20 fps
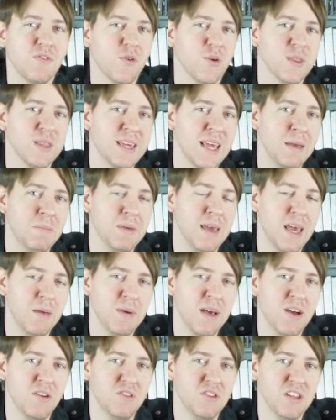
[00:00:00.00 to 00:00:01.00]
before the game
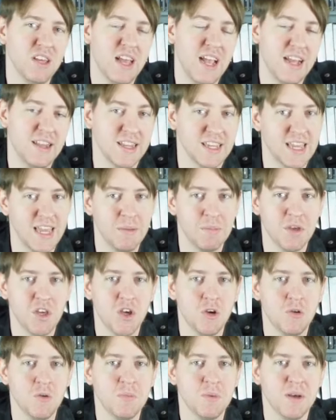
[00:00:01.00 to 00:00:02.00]
came out, and the
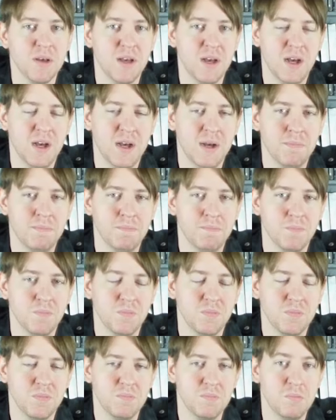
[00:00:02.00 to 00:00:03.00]
GameCube
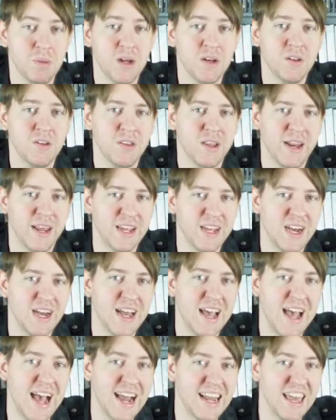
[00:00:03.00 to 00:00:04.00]
bundle that I
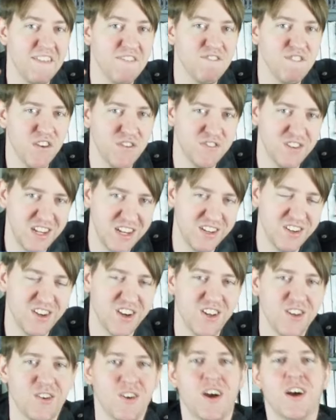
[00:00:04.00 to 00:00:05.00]
got had a $15
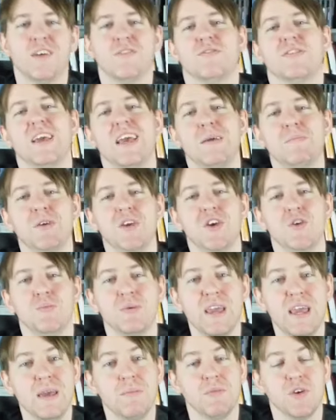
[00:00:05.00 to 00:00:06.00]
off
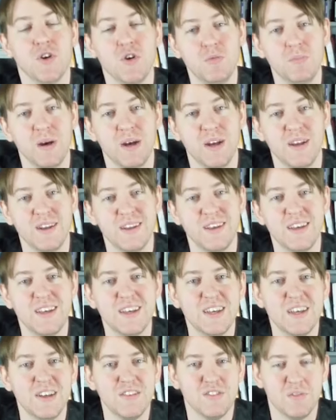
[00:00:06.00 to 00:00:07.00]
GameCube game coupon
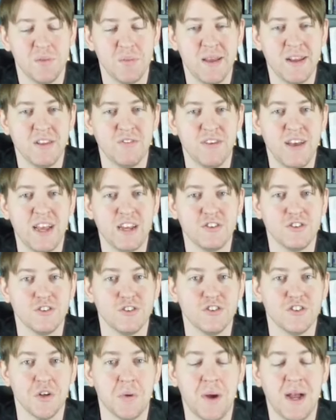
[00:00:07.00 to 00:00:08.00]
from the
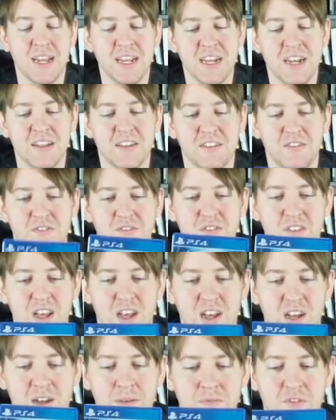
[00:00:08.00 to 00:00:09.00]
manufacturer. So I got
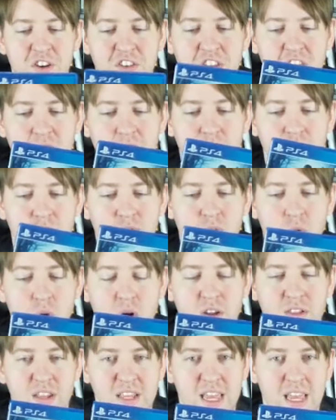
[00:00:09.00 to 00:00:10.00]
Resident Evil
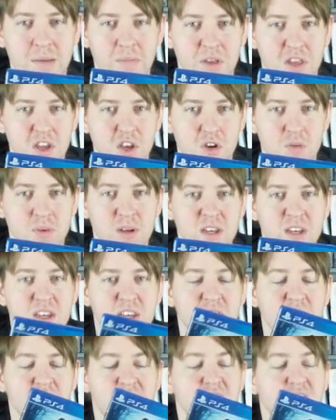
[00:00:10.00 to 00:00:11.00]
4 on the GameCube
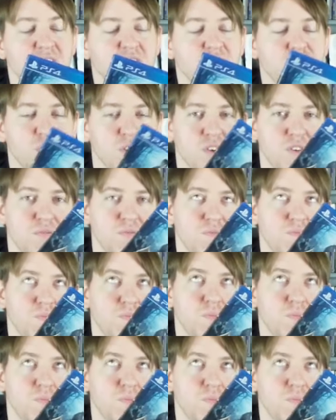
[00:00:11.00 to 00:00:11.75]
for